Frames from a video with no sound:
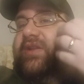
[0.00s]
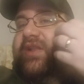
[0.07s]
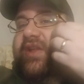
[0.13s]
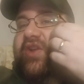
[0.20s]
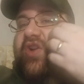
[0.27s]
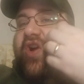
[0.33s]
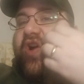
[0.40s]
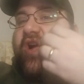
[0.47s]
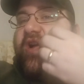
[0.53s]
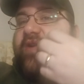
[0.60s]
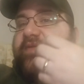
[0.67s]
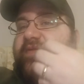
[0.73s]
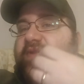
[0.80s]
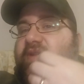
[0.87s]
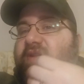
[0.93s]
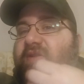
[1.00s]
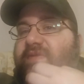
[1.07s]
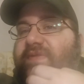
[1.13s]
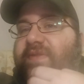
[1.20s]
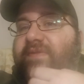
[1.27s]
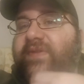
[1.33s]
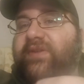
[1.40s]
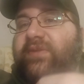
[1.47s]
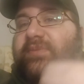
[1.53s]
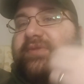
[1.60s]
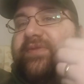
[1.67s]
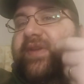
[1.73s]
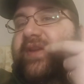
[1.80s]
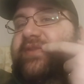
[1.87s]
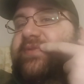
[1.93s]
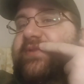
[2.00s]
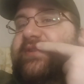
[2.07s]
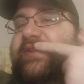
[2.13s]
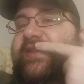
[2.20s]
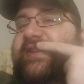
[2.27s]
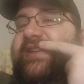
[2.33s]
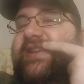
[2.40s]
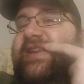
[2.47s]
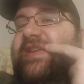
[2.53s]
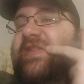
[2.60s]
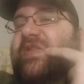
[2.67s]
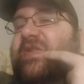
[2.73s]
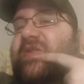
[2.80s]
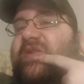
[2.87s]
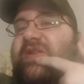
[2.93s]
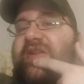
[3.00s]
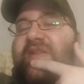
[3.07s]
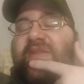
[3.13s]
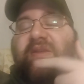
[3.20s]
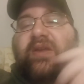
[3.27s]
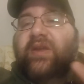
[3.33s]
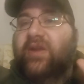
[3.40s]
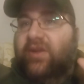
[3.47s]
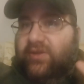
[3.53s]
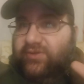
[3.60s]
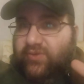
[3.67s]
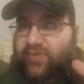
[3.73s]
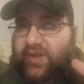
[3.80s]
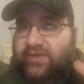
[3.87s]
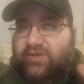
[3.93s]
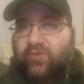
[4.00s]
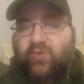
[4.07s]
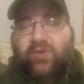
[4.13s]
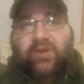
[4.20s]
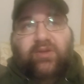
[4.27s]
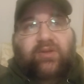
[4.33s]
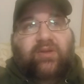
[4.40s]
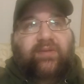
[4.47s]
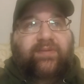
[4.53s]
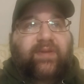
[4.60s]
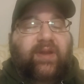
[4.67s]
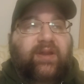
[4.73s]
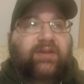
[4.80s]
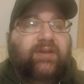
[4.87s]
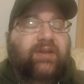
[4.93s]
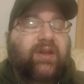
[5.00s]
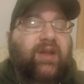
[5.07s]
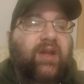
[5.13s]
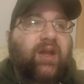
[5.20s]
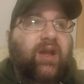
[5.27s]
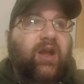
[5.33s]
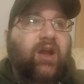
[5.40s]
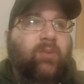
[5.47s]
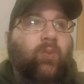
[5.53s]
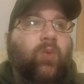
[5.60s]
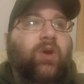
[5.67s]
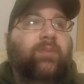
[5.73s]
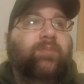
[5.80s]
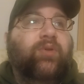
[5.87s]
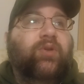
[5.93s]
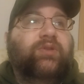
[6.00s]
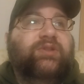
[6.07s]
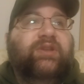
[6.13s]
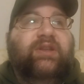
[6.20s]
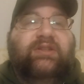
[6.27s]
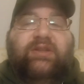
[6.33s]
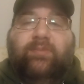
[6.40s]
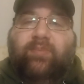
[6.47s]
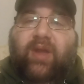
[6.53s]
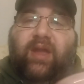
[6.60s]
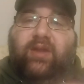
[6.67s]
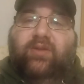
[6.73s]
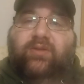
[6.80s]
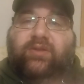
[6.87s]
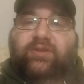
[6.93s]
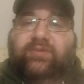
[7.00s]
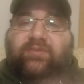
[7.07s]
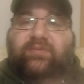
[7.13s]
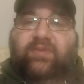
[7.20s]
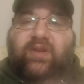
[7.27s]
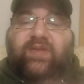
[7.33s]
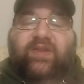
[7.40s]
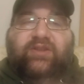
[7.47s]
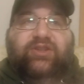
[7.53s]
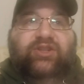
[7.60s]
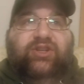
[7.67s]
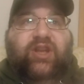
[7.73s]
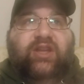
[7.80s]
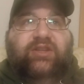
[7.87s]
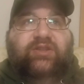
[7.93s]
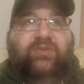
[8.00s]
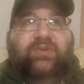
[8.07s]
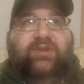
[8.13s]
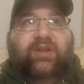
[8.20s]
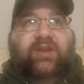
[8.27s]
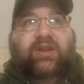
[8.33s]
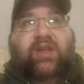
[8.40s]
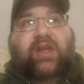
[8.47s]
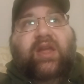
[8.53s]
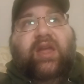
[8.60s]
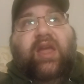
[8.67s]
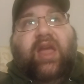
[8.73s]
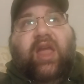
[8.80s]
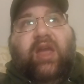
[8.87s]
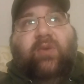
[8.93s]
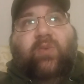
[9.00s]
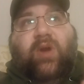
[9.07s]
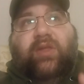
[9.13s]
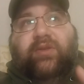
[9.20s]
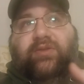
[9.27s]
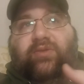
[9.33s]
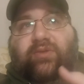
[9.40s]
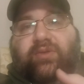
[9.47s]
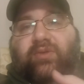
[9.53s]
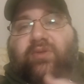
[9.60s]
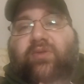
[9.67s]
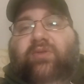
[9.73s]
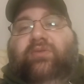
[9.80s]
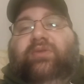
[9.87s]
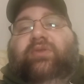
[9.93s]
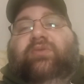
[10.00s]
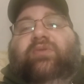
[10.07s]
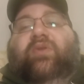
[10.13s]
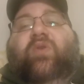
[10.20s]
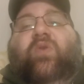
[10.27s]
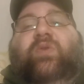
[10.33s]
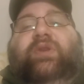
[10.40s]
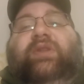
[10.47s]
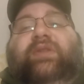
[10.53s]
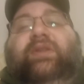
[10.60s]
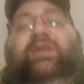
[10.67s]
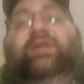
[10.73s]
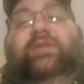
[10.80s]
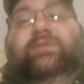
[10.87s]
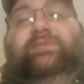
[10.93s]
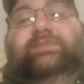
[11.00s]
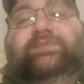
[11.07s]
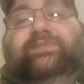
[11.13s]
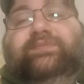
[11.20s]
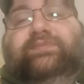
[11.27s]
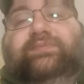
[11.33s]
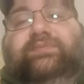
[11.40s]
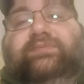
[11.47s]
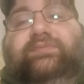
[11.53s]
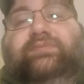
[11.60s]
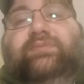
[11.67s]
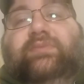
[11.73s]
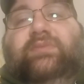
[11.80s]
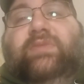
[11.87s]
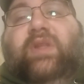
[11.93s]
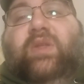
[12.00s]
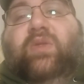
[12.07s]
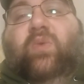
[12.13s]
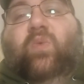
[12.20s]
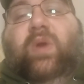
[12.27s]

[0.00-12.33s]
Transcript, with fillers: like carved off the victim's face. We see the teeth underneath, so that's a really good effect. Um, one person gets impaled in the chest with it, and while they're doing the whole, you know, holding the the